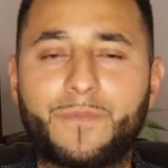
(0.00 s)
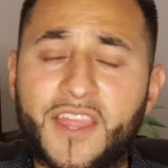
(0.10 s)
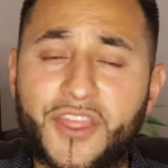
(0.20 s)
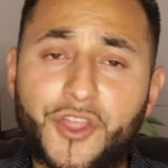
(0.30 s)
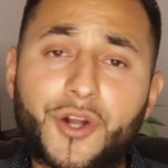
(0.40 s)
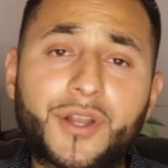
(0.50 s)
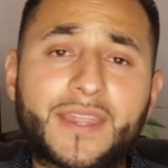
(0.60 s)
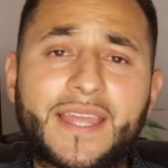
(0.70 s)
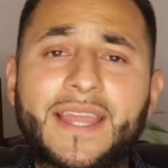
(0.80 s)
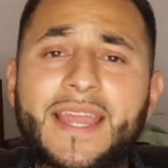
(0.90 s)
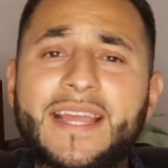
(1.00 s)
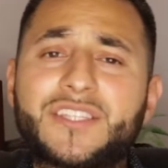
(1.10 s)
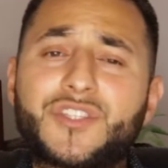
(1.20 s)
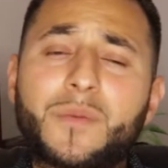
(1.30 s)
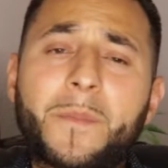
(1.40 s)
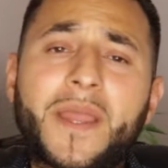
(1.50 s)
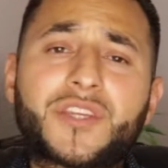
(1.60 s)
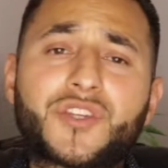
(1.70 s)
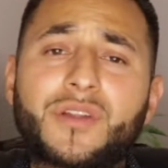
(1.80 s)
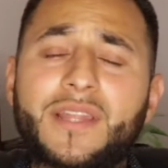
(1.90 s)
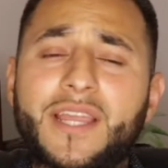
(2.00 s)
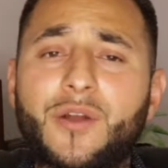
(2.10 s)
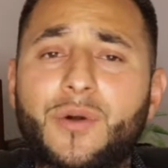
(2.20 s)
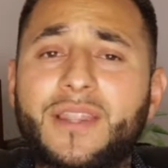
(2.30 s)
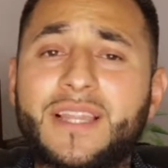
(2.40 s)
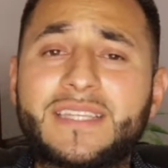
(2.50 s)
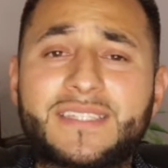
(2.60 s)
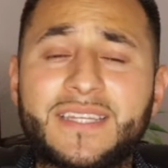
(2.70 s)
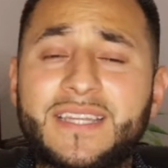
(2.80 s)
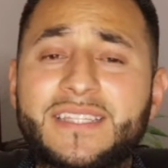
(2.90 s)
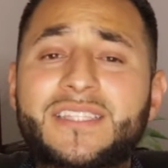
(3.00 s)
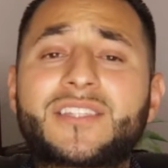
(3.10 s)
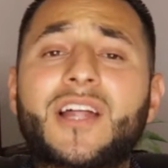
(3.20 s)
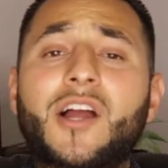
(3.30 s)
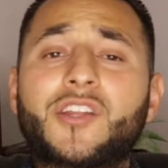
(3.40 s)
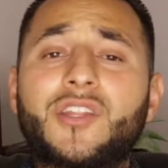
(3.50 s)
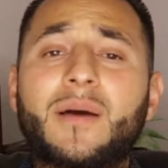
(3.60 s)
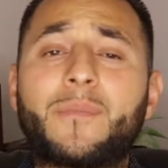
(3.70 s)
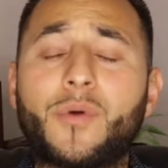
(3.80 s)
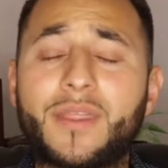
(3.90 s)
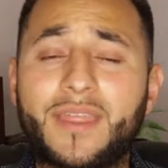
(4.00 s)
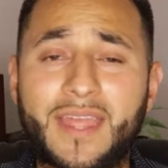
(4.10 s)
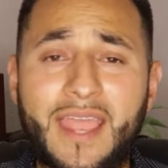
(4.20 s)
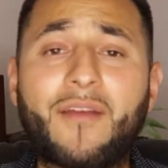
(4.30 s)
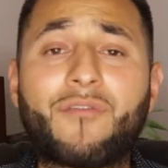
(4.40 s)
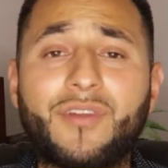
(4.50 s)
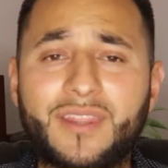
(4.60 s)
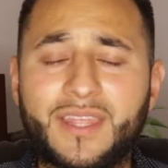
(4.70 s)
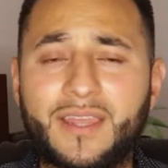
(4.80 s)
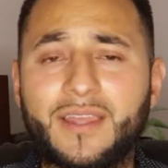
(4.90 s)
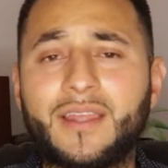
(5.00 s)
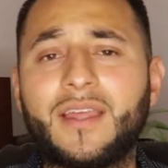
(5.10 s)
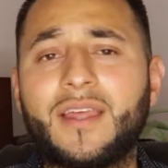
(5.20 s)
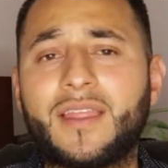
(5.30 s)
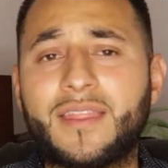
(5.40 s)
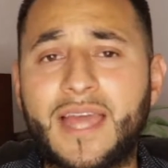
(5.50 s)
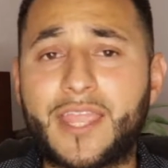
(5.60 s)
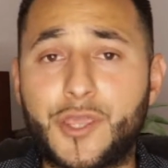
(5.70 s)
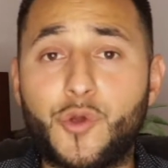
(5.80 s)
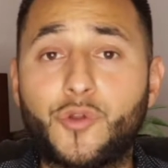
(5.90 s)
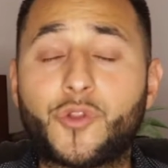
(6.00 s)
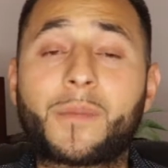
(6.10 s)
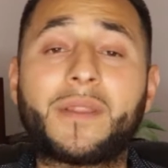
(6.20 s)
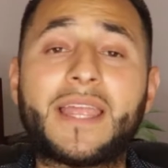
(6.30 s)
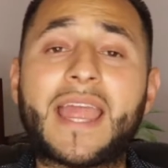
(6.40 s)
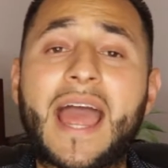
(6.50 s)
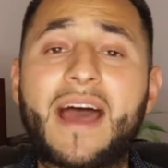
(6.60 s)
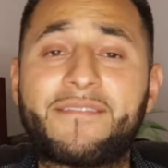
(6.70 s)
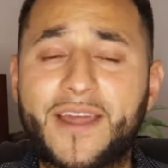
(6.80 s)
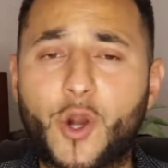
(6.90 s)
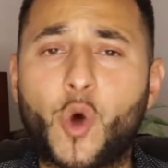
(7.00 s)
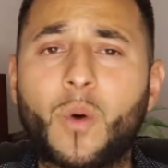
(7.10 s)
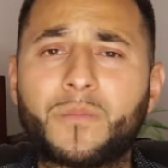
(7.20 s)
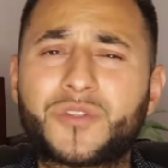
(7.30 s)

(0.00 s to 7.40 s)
The third thing is to make sure that your listing is stocked up with everything that you normally have at home.